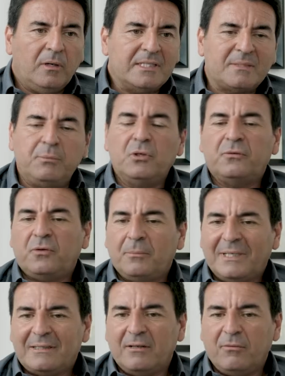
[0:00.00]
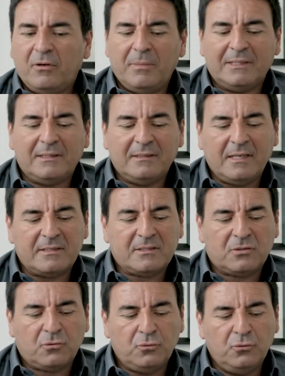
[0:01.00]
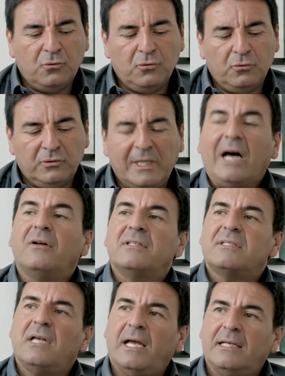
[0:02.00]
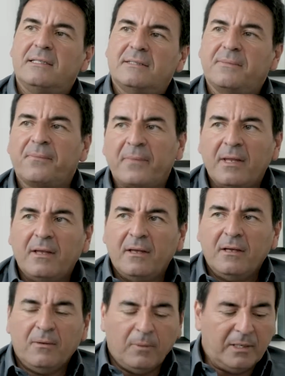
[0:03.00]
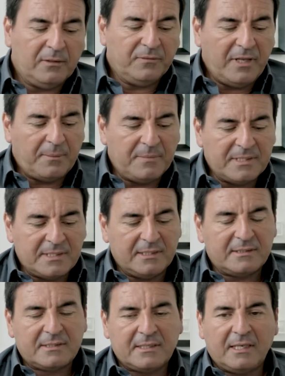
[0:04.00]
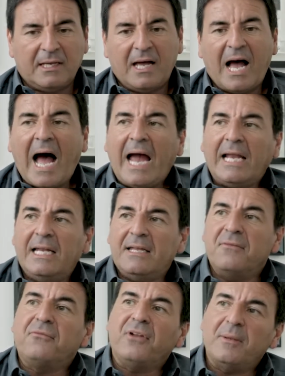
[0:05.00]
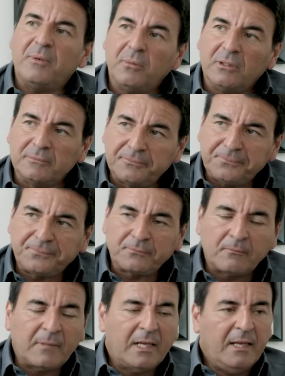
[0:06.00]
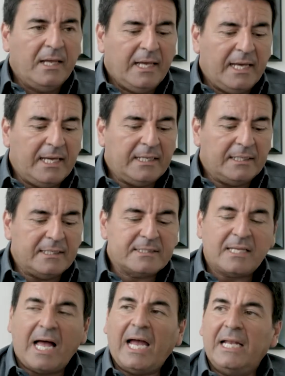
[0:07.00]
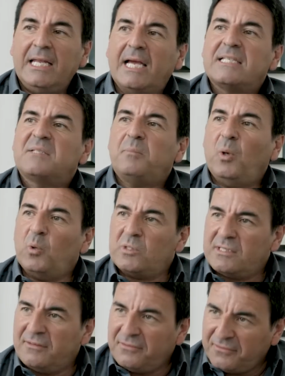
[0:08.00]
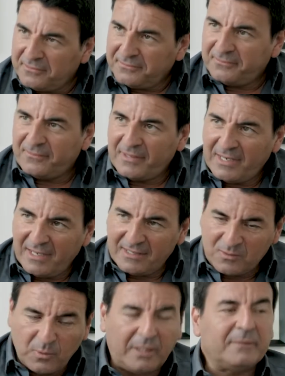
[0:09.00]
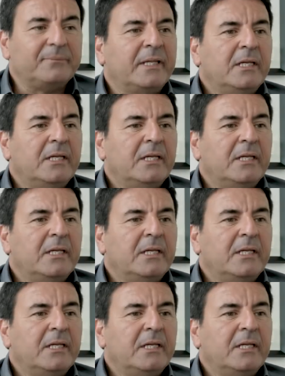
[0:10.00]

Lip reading: It's beautiful material, but it has two downsides. One of them is it's highly inflammable and it's highly explosive as well.